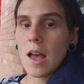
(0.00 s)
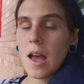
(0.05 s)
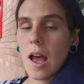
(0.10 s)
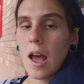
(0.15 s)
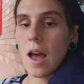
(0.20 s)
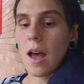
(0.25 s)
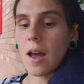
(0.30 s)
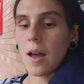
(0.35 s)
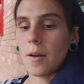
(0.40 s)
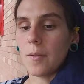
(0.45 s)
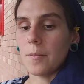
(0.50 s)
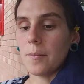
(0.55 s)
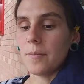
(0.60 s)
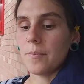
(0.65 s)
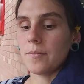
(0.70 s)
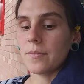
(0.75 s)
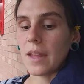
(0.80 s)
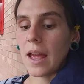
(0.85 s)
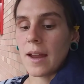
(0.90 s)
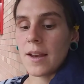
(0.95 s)

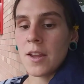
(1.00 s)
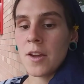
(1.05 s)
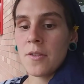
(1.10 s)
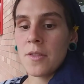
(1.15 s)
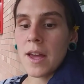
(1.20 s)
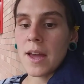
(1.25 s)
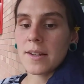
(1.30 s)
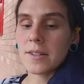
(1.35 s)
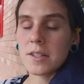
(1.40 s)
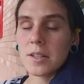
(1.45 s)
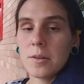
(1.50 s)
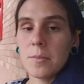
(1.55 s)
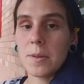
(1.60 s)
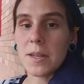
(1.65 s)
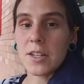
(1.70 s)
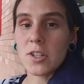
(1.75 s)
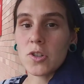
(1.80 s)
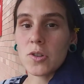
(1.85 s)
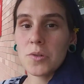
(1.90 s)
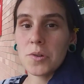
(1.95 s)
I know that to
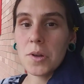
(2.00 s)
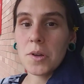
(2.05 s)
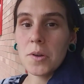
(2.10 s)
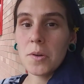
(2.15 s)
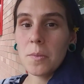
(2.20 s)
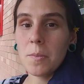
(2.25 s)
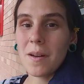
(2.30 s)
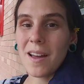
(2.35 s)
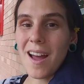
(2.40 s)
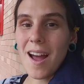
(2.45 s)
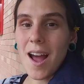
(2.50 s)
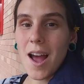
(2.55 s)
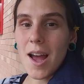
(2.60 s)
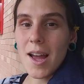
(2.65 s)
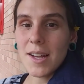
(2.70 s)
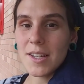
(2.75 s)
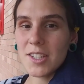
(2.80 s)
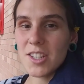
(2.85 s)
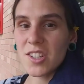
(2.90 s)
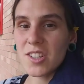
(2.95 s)
be true, but I